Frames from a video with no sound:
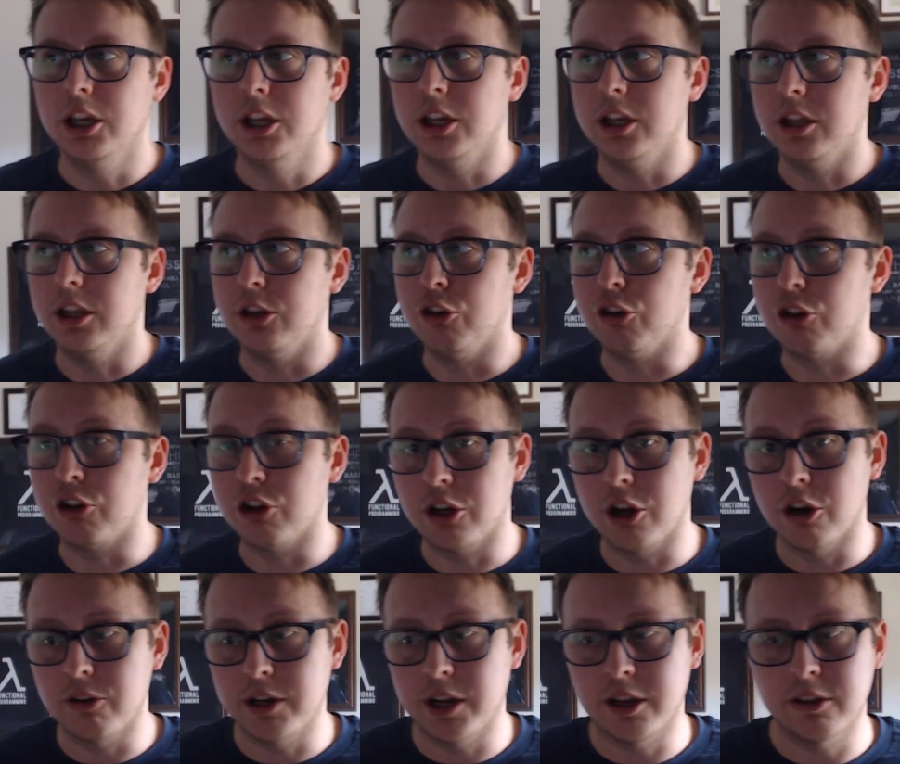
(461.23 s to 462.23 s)
you could
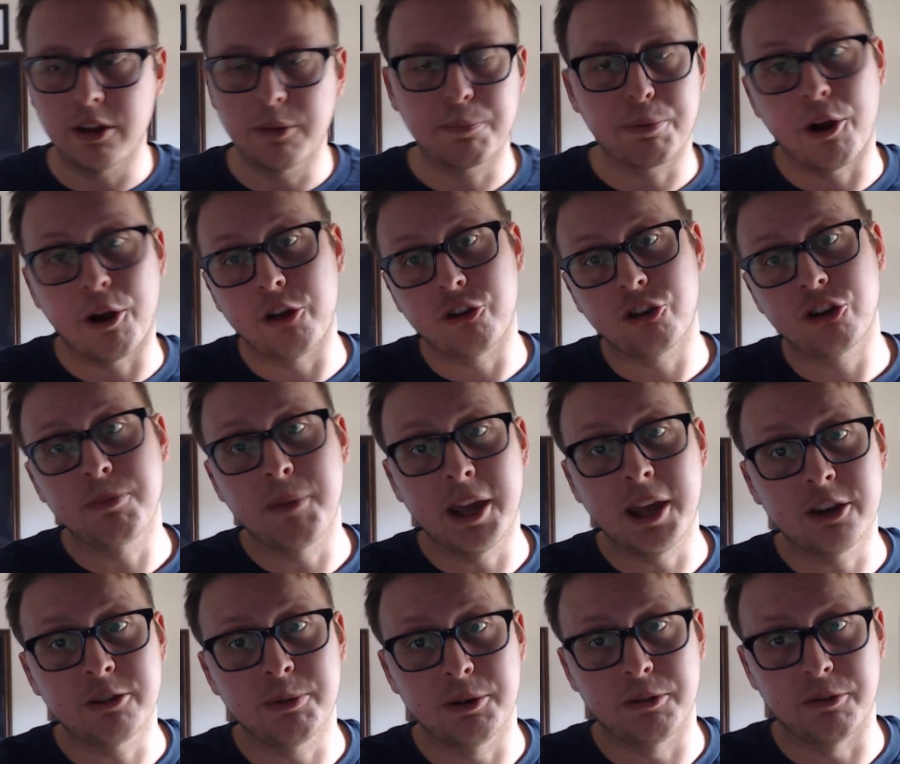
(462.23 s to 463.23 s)
go down the project
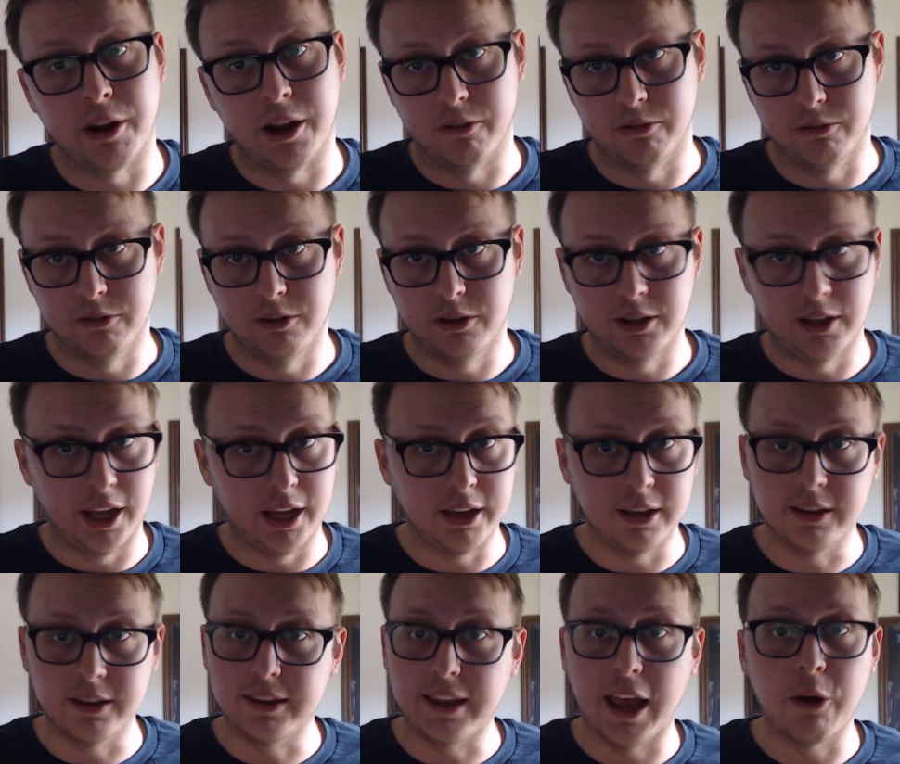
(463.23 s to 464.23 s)
management route. That
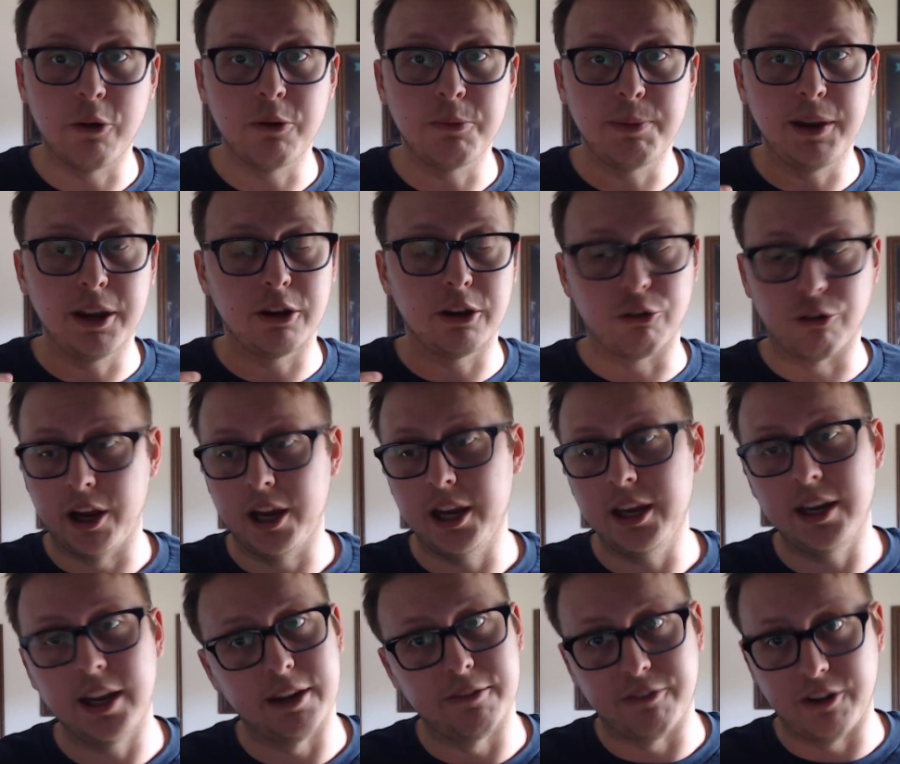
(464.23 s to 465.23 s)
that would be a
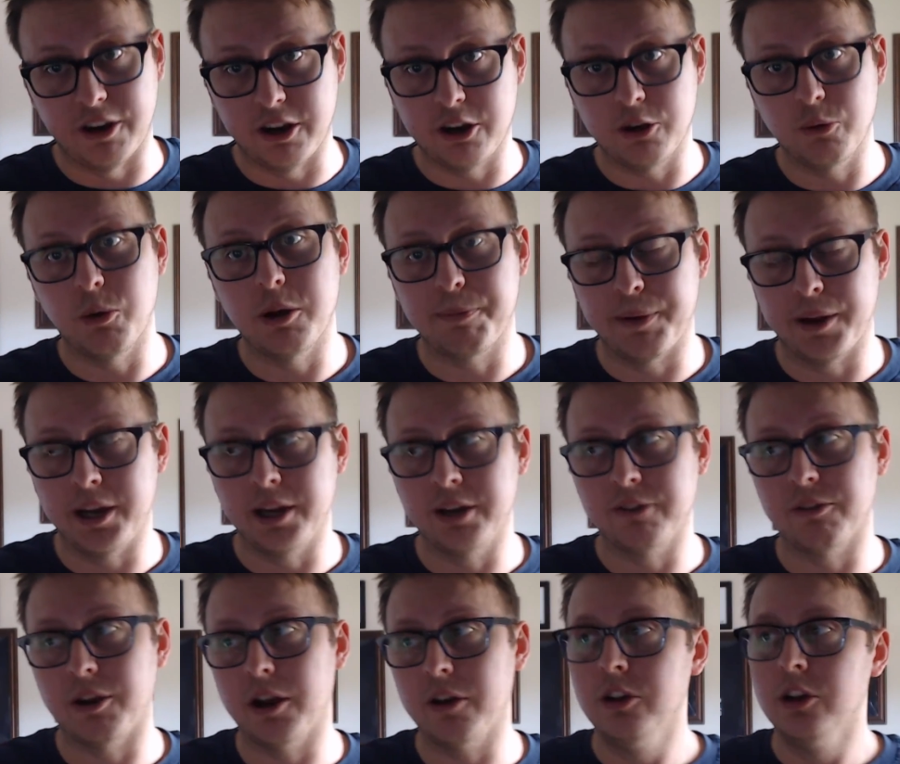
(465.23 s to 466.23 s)
great and very well paying
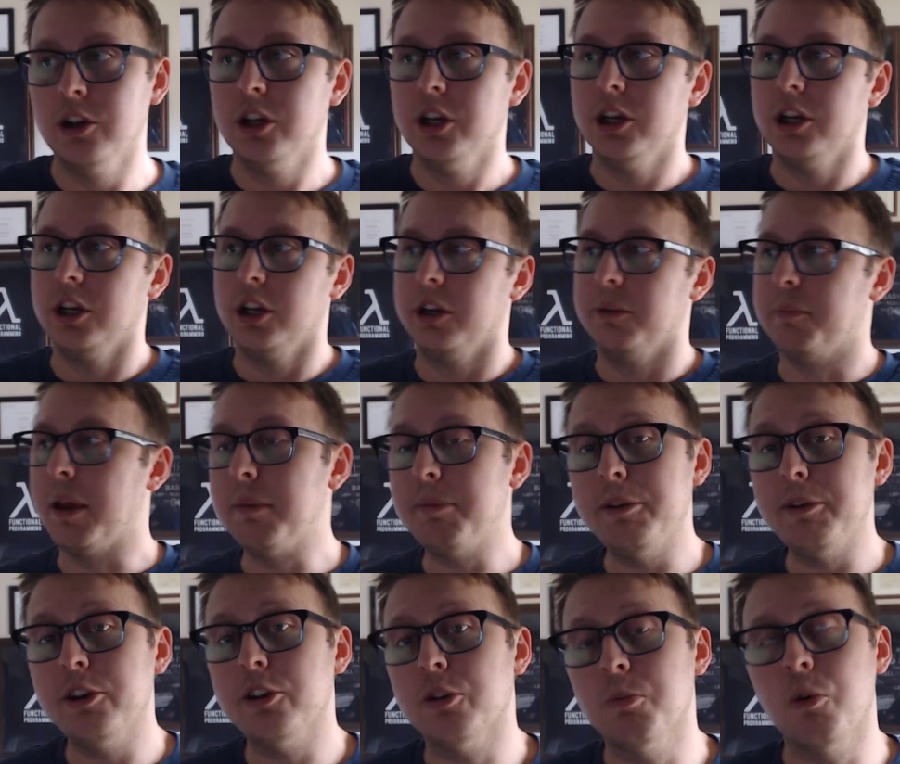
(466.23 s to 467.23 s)
route. Maybe
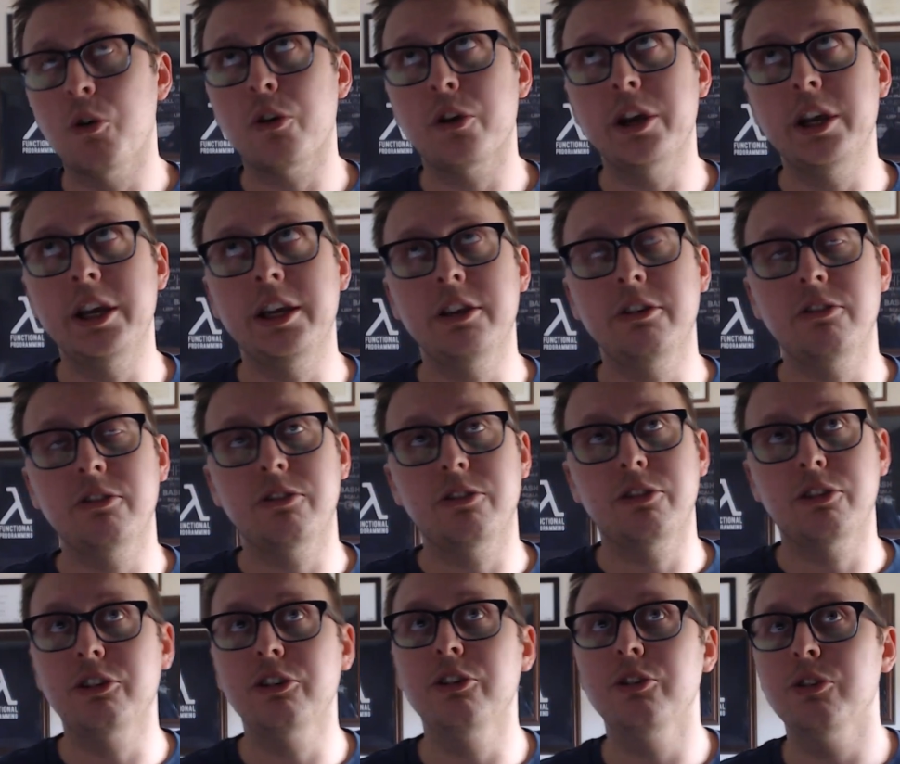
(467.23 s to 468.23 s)
you're more
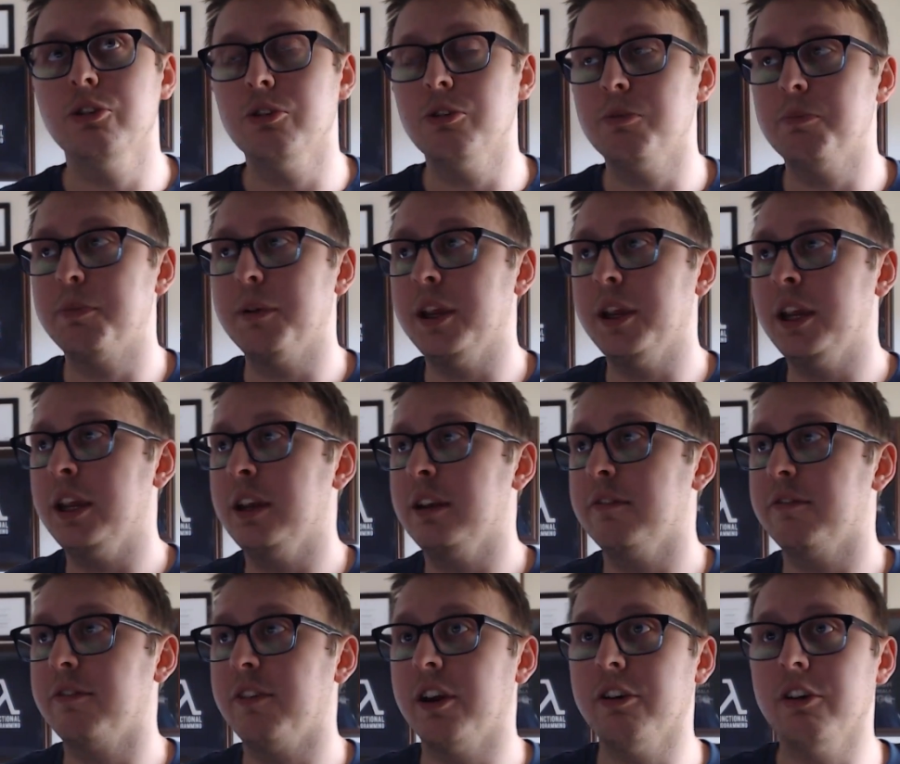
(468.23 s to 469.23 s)
into
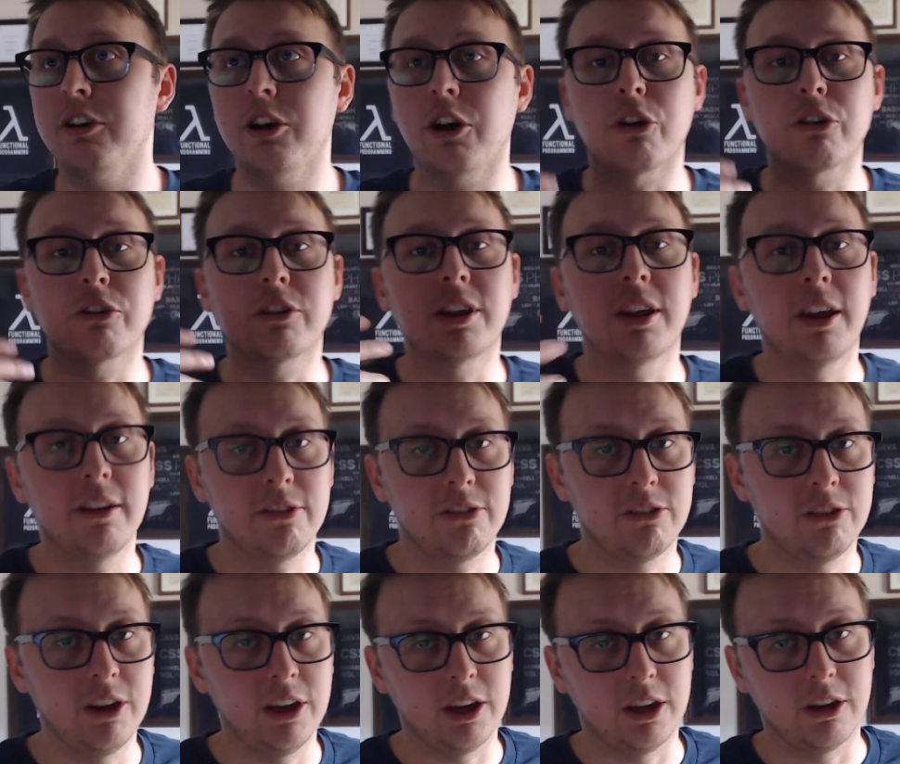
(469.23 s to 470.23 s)
being very
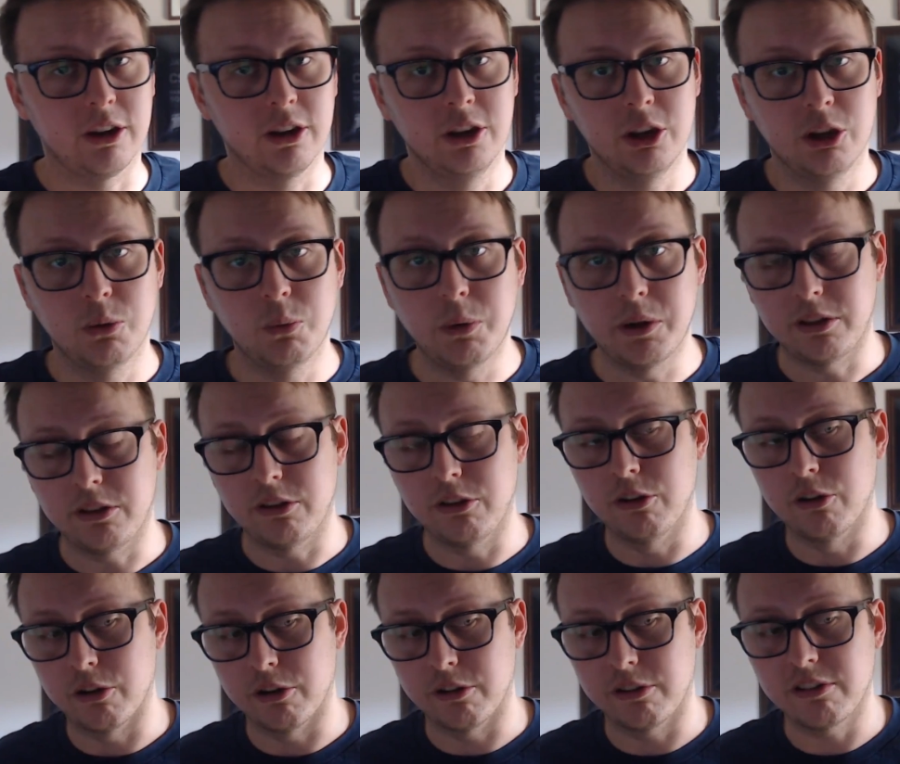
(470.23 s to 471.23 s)
artistic with
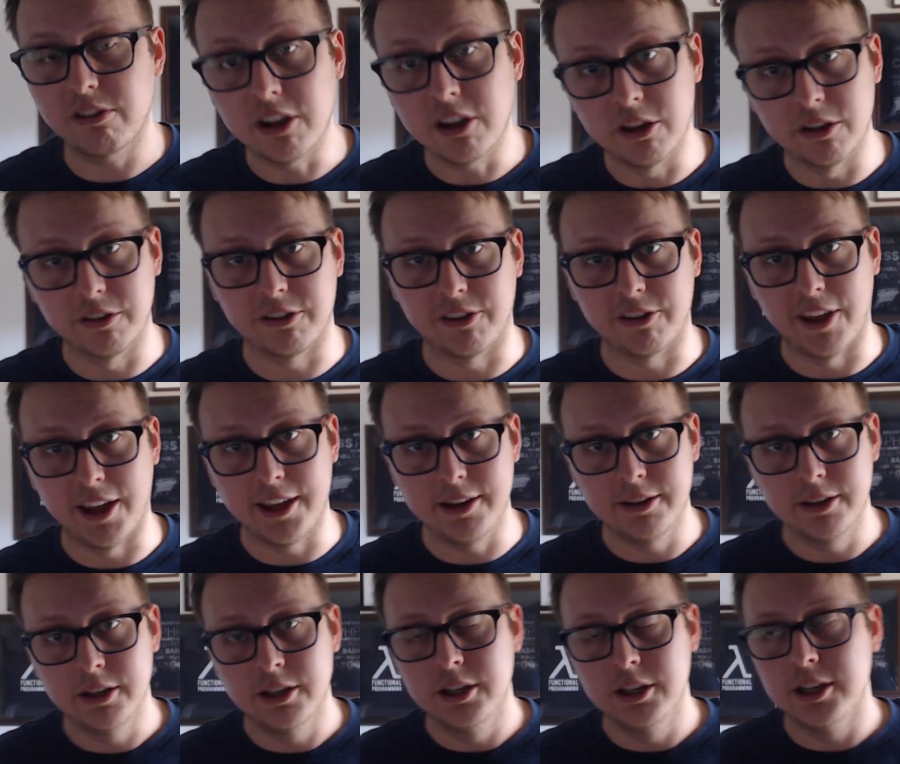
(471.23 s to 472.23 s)
your skill set
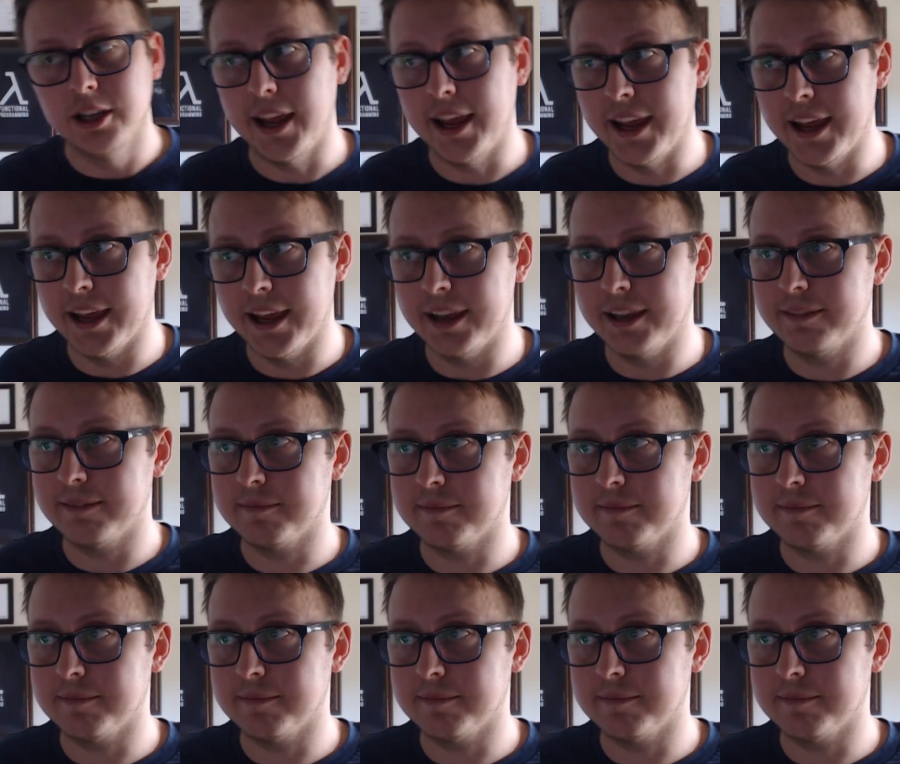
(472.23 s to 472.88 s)
and